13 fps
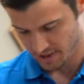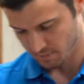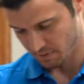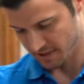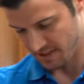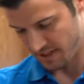
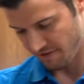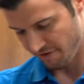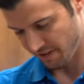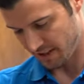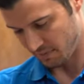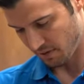
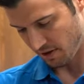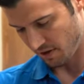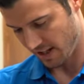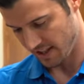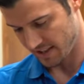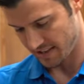specifics, but
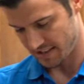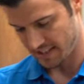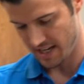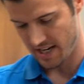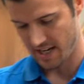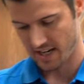all I can
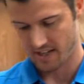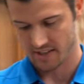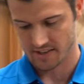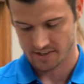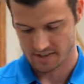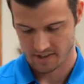say
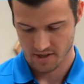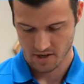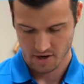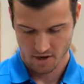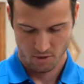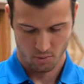is,
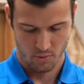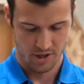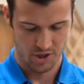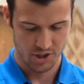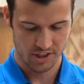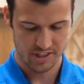we
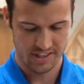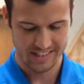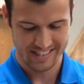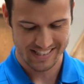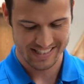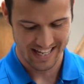just
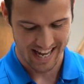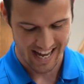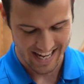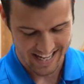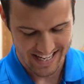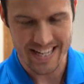
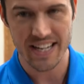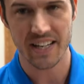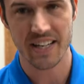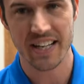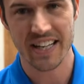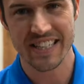signed,
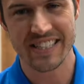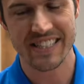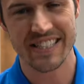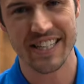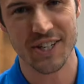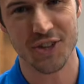
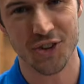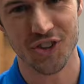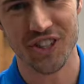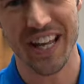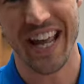sealed,